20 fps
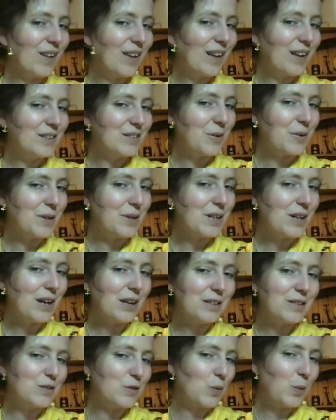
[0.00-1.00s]
So a
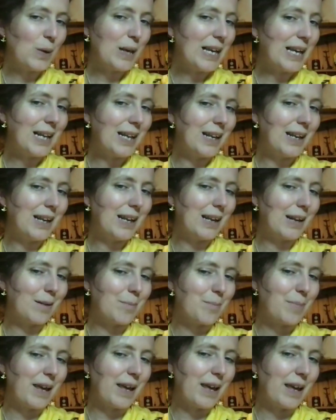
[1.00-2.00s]
nice twinkly little
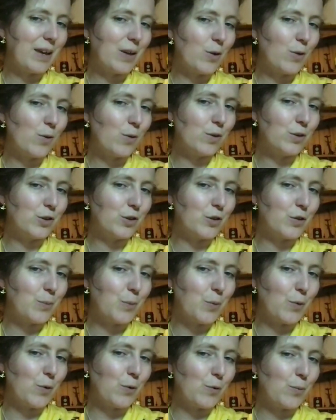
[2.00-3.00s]
bee, gorgeous
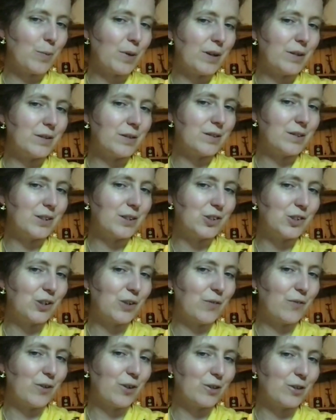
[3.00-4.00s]
movement as she
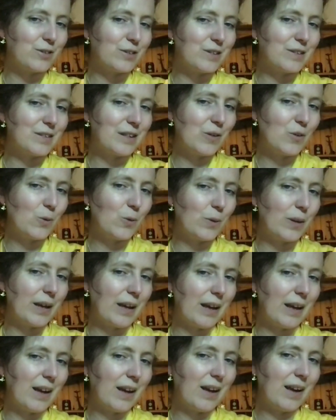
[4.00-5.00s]
flutters in your
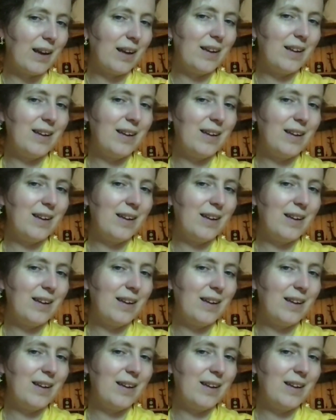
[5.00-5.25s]
ear